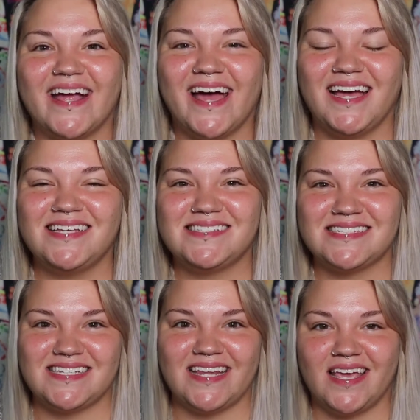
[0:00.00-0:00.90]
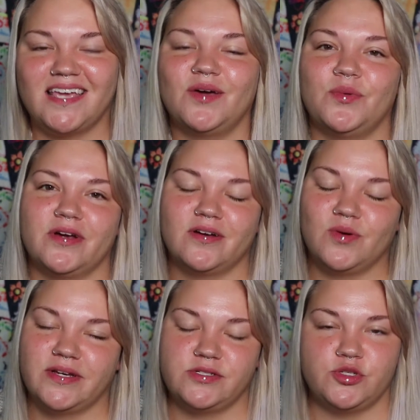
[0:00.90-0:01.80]
guys, today we're
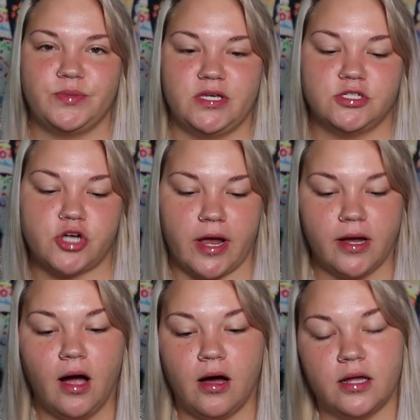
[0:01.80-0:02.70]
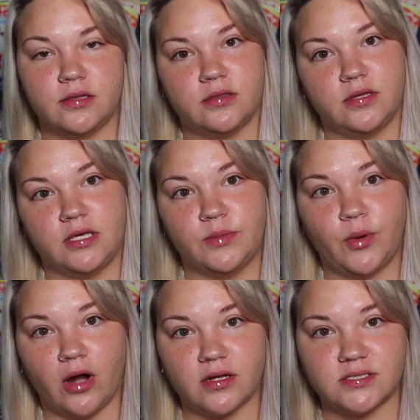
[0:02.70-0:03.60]
going to be trying on the
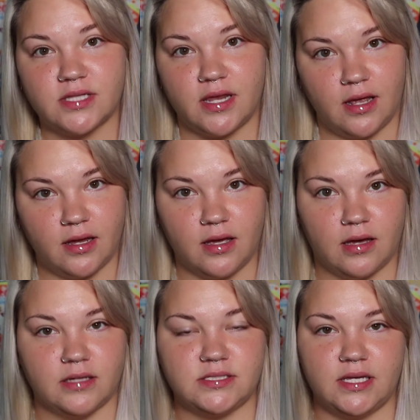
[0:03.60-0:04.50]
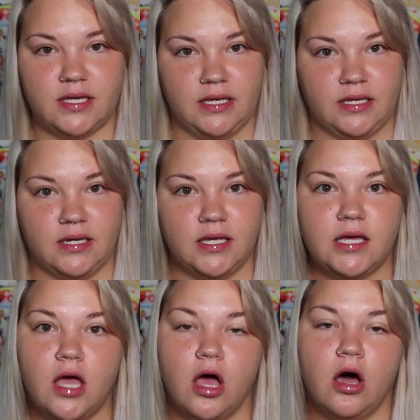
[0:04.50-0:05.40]
products that I got in
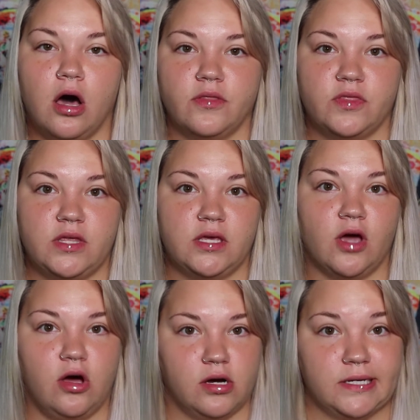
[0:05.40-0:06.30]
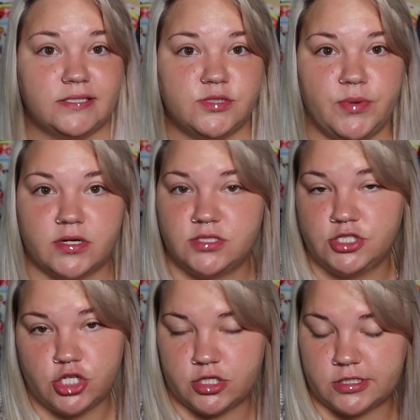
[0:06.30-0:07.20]
the August
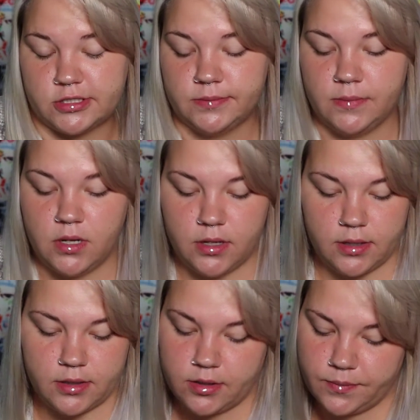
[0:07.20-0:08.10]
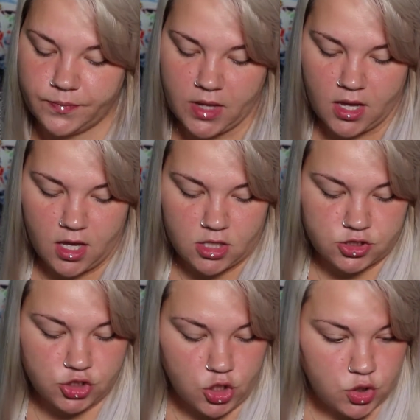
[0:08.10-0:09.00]
BoxyCharm.
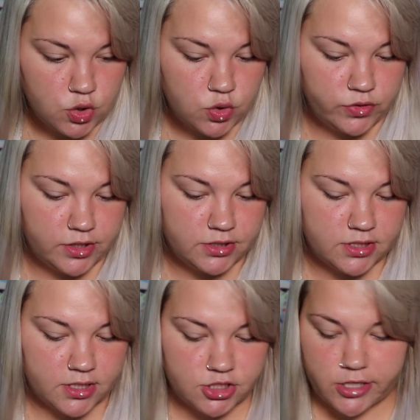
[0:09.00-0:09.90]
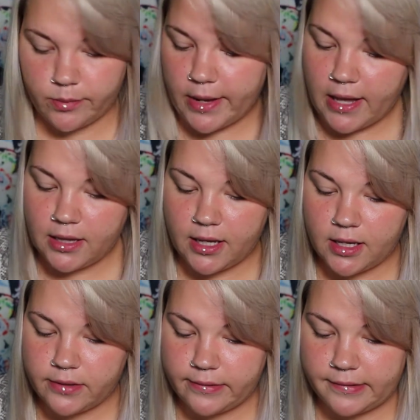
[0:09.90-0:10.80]
So there's an eyeshadow
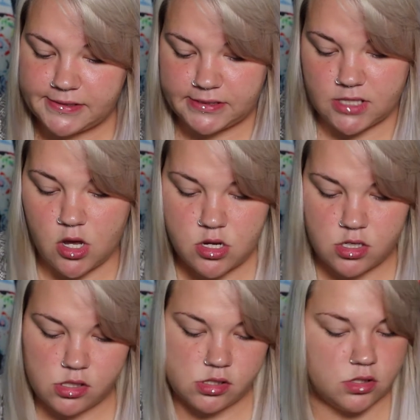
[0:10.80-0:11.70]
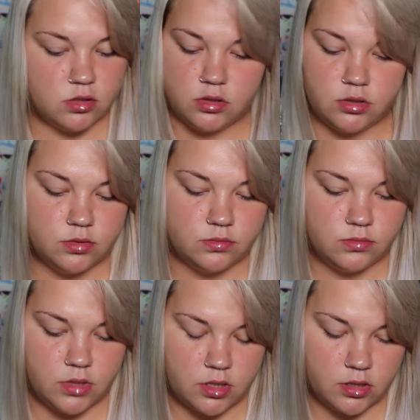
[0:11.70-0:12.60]
palette,
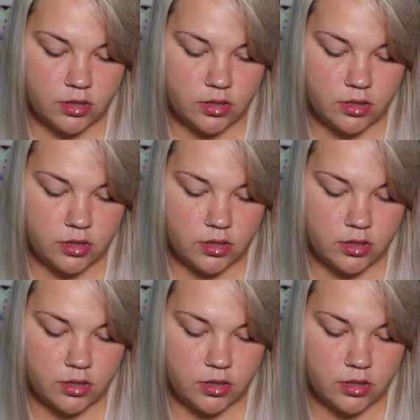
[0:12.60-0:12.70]
some